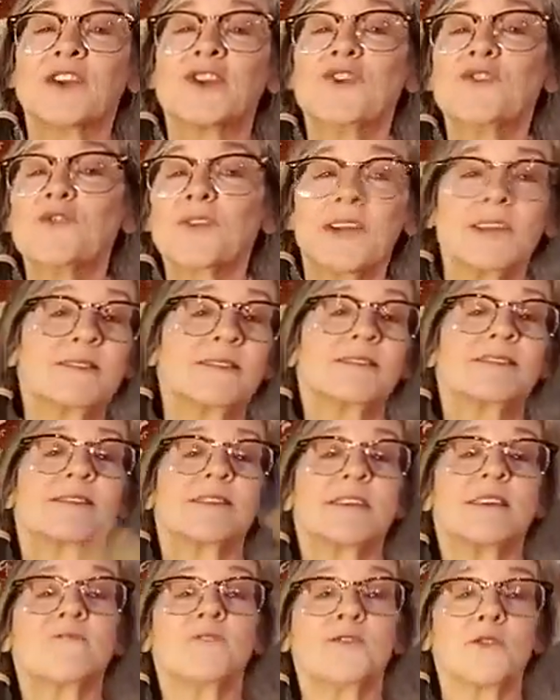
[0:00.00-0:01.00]
you can
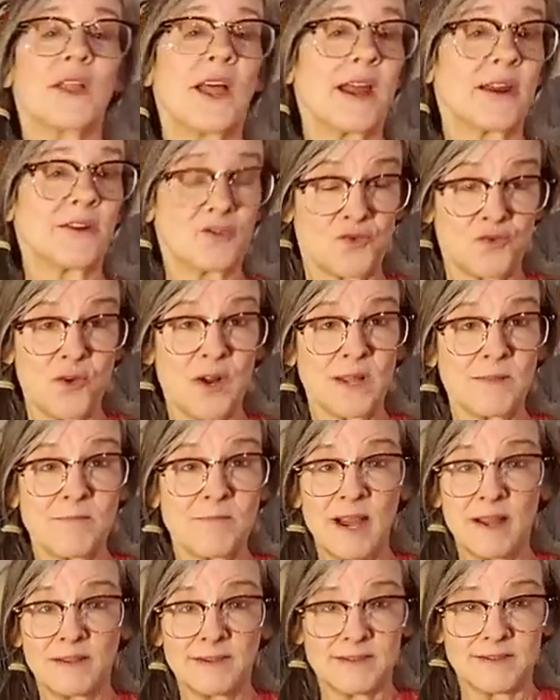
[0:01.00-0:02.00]
see for like 20
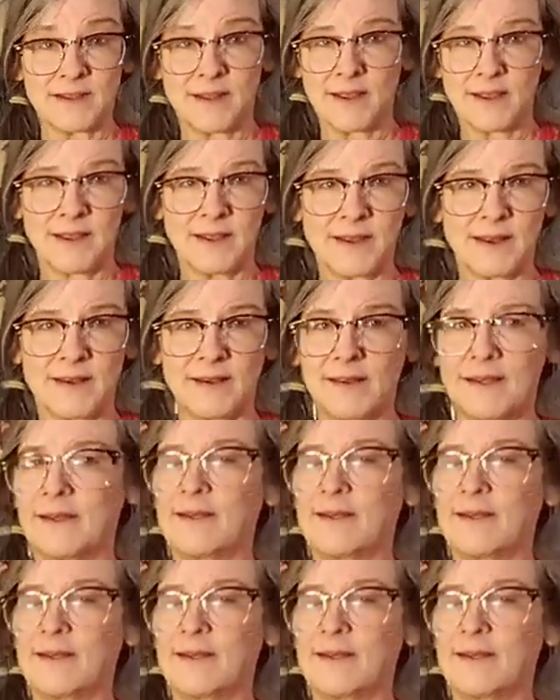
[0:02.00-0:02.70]
miles ahead.